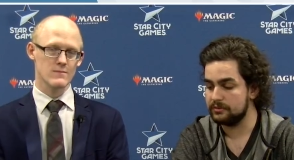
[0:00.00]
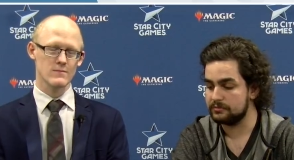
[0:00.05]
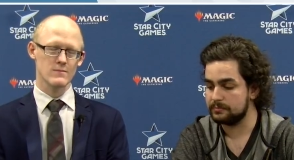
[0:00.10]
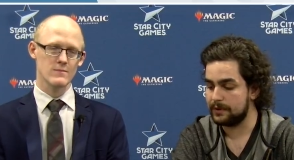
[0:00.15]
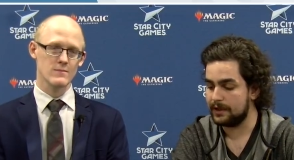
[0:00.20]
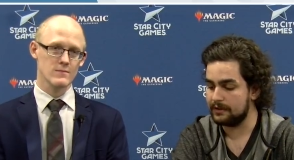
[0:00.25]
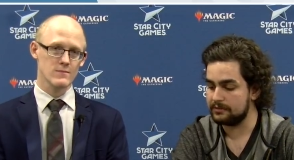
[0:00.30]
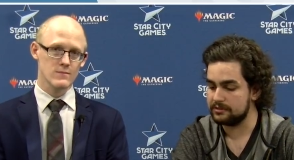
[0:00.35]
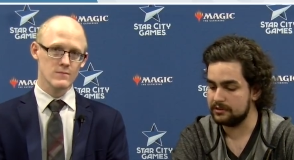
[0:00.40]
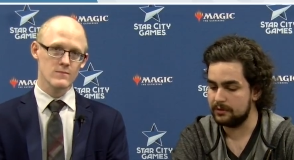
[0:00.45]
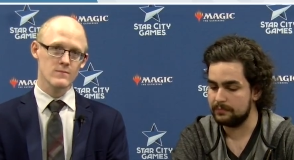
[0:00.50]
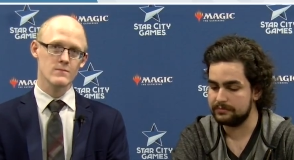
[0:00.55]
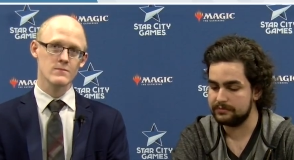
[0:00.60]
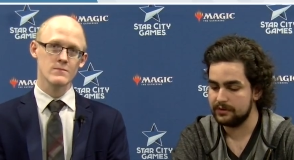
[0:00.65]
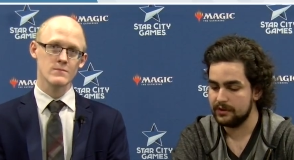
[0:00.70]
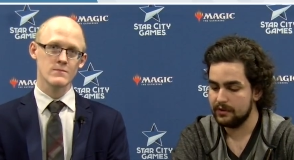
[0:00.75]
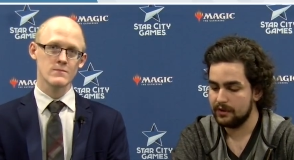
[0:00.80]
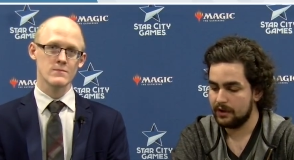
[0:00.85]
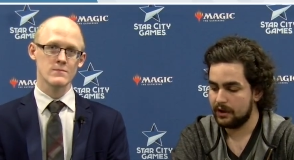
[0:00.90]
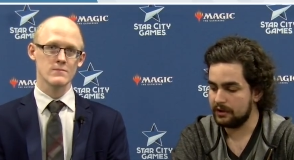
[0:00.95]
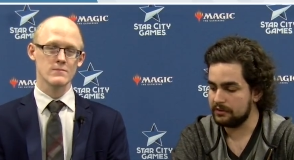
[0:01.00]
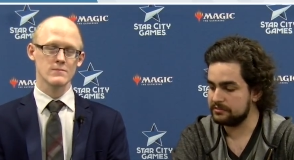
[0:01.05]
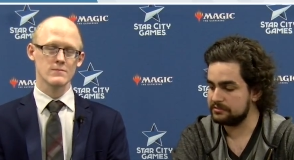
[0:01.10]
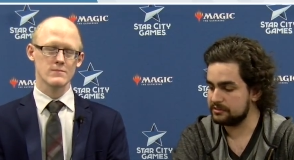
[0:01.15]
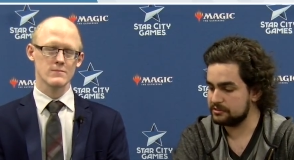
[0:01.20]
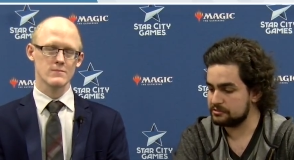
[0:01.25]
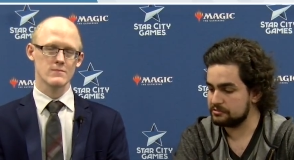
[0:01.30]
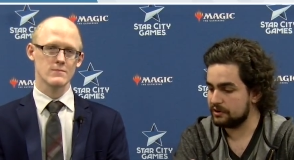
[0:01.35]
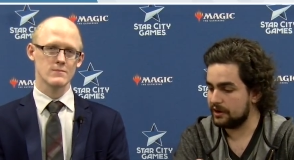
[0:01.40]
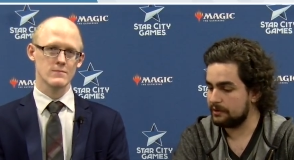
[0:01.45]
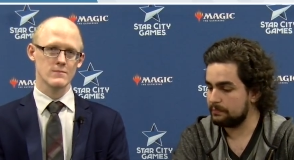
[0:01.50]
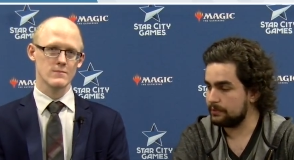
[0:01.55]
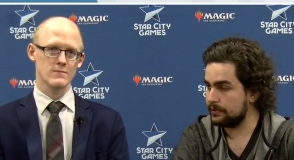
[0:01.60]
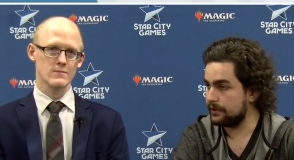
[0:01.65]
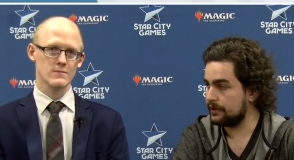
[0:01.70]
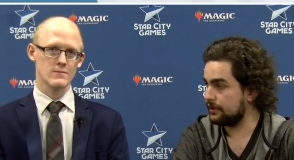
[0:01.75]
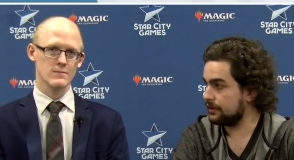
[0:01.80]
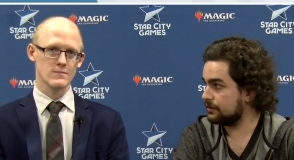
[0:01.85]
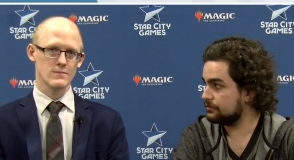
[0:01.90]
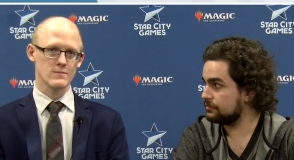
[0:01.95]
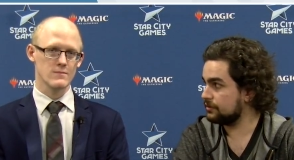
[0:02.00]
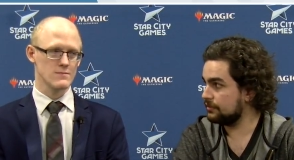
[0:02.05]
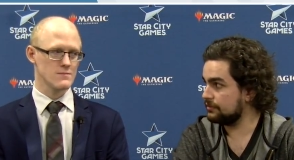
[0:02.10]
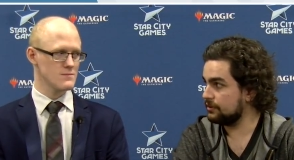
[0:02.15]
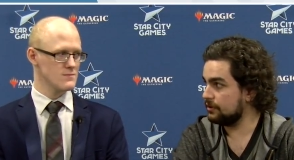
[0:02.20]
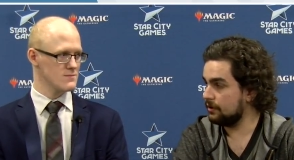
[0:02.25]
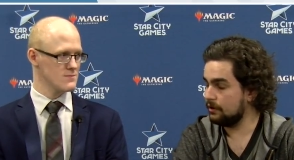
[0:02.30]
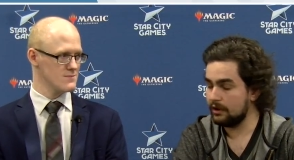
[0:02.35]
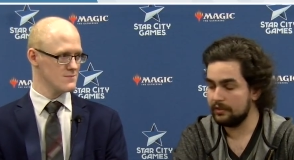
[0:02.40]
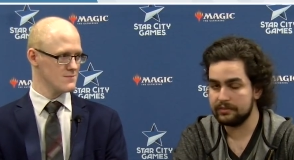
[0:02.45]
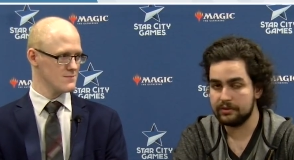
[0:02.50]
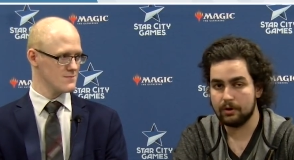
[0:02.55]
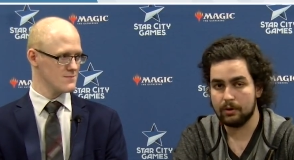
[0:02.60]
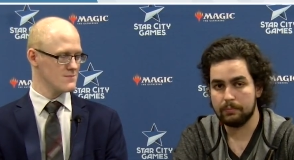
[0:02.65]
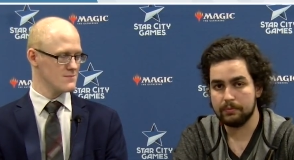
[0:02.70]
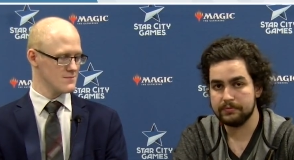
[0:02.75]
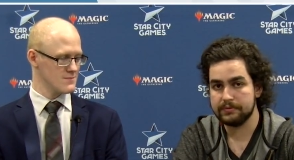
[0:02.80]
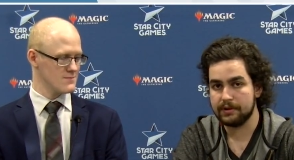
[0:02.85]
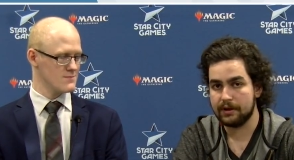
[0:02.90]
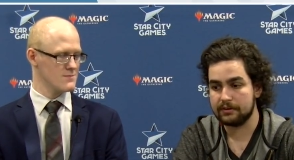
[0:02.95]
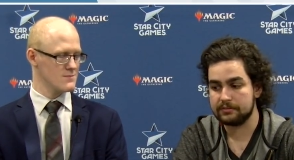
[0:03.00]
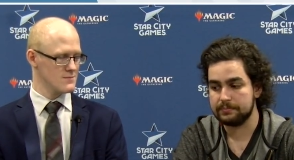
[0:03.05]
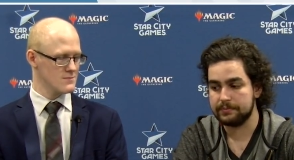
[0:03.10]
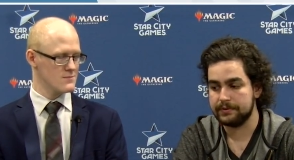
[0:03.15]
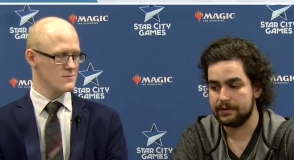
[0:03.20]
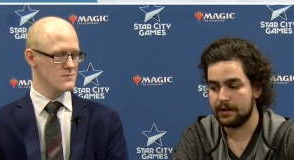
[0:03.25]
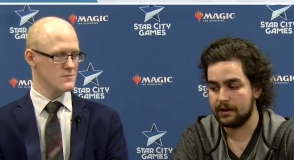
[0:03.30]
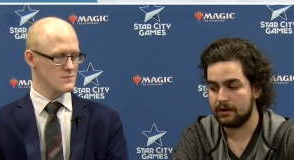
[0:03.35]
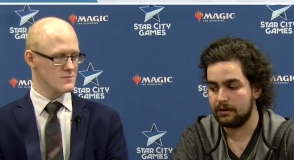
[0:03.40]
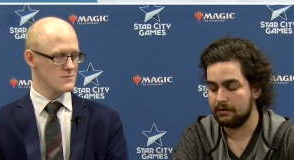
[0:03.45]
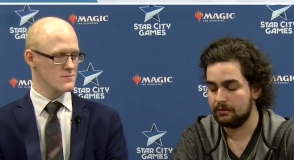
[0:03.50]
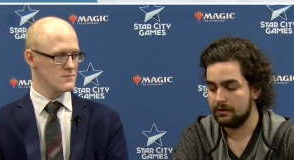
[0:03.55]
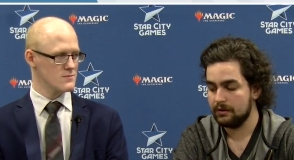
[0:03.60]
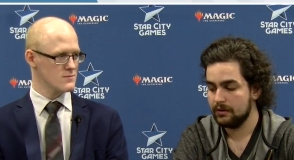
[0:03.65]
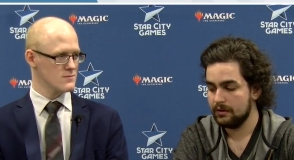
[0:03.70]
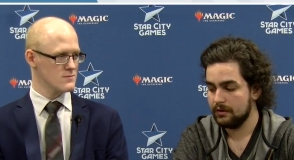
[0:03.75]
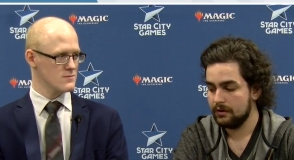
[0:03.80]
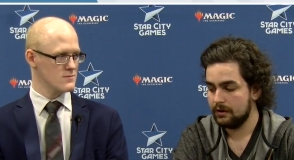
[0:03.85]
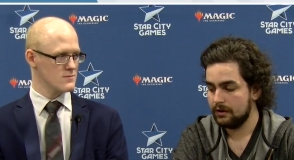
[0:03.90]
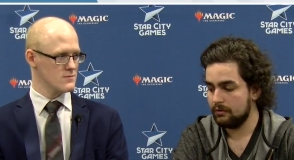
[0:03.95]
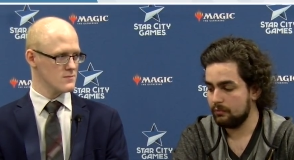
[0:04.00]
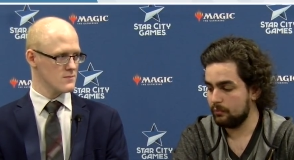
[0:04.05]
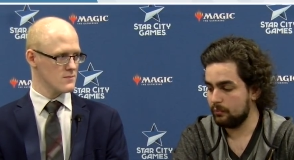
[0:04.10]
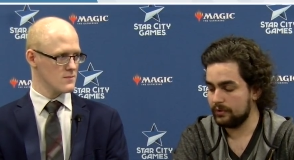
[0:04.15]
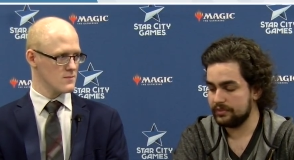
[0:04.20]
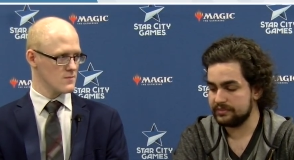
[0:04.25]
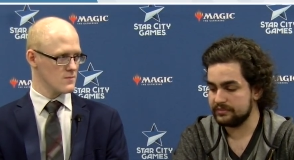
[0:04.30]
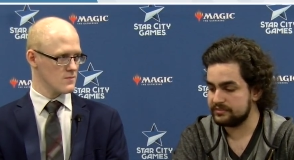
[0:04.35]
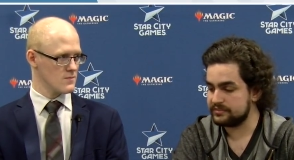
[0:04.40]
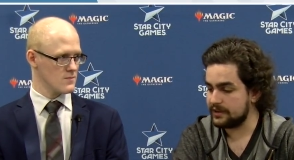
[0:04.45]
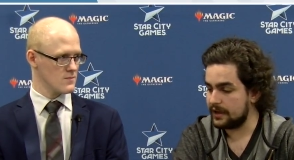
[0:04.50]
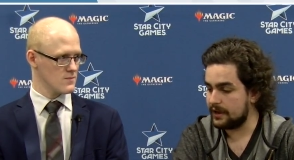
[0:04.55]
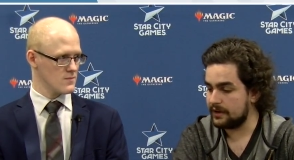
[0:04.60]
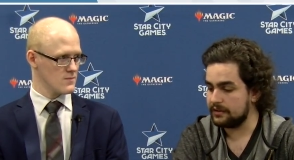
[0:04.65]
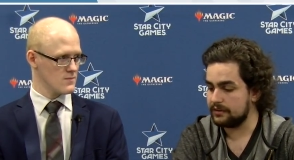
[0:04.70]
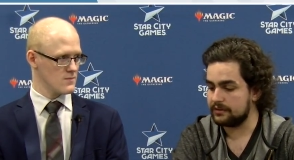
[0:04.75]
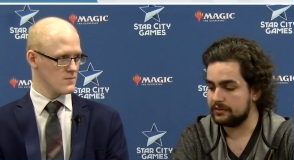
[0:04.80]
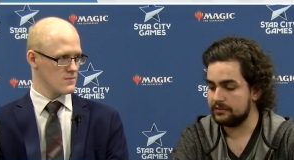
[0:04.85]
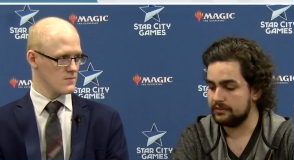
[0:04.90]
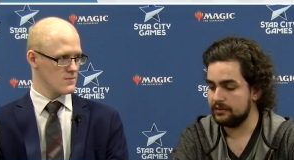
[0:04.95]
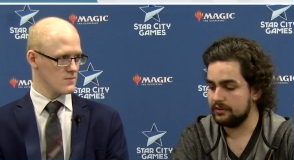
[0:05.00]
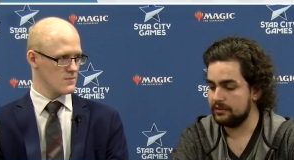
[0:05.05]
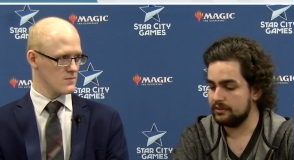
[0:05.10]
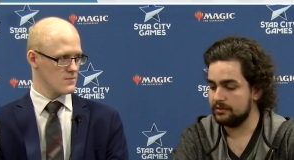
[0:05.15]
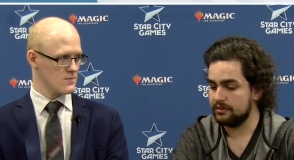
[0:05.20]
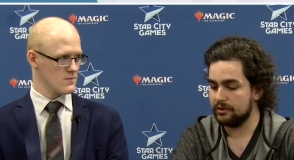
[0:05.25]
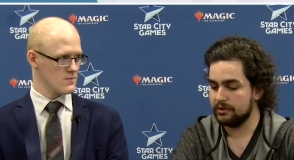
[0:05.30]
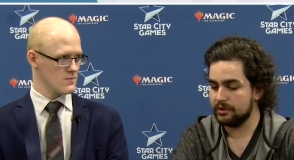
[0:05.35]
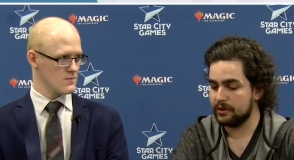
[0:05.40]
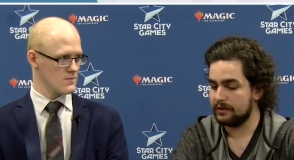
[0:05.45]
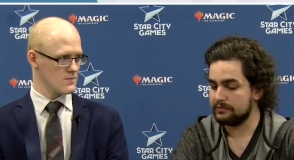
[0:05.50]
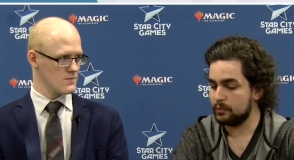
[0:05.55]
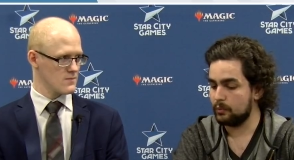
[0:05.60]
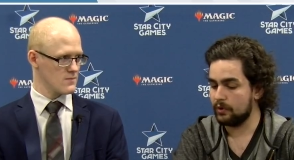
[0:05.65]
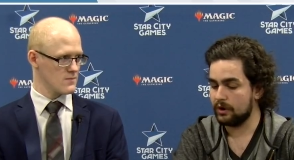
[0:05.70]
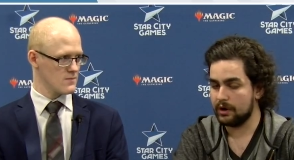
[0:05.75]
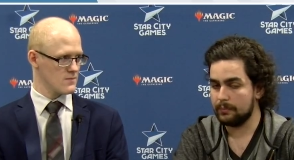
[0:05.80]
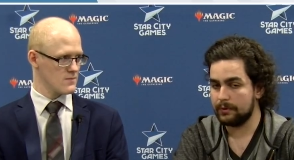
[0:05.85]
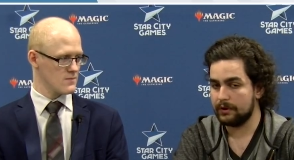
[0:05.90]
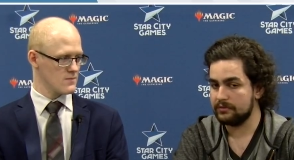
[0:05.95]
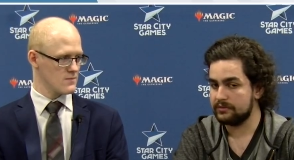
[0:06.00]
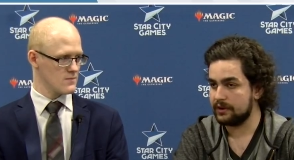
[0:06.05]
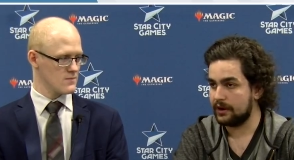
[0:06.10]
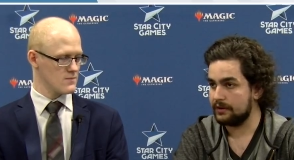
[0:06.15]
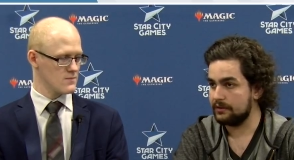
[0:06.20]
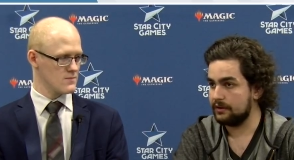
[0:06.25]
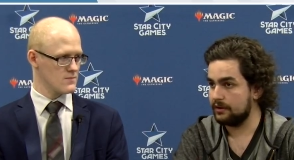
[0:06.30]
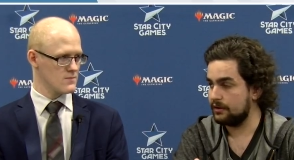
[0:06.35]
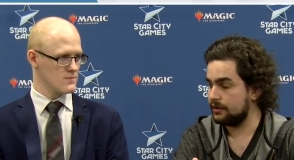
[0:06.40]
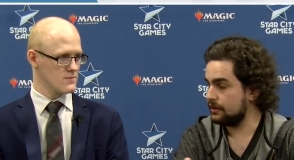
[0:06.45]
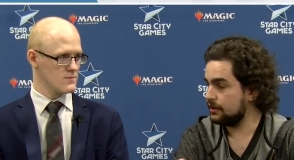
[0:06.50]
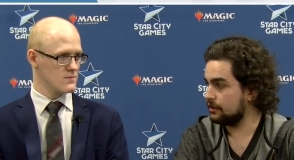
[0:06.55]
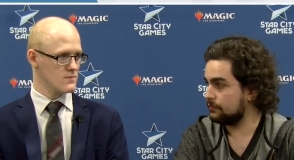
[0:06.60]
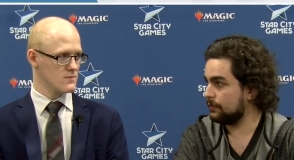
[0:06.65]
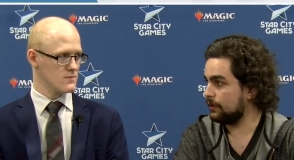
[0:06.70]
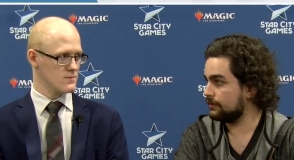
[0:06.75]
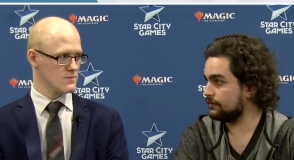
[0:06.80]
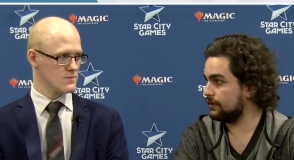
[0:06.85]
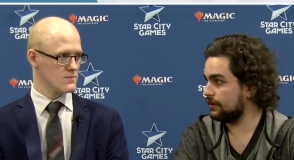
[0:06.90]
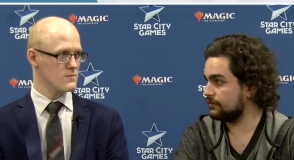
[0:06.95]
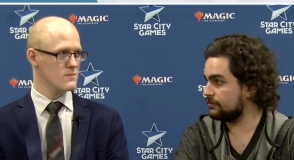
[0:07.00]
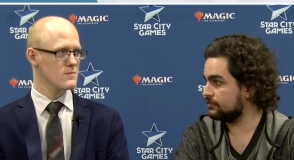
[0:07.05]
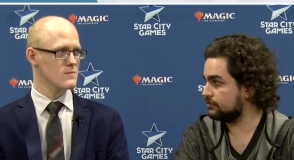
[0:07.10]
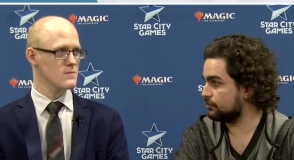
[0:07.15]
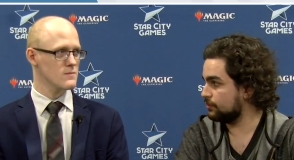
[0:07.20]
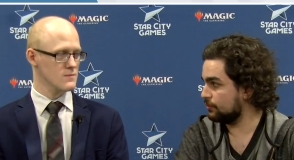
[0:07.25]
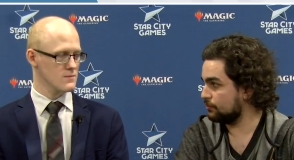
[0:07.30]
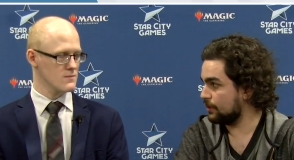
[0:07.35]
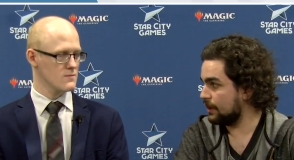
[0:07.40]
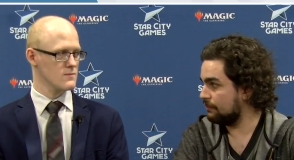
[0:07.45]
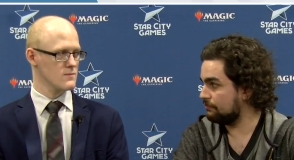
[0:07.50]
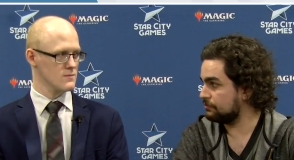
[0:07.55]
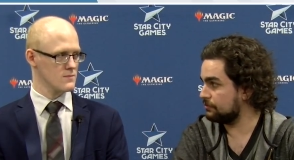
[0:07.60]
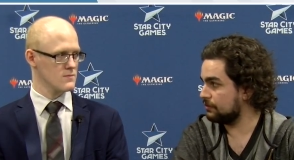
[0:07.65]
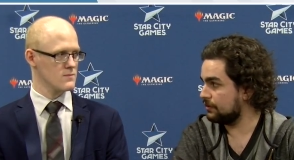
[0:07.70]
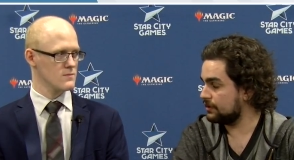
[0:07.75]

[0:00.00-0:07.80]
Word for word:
Speaker 1: those matchups. I used to dread playing against all the all the Opal decks, but now with the static, you don't, you don't have to worry about dying to Inkmoth Nexus with a Ravager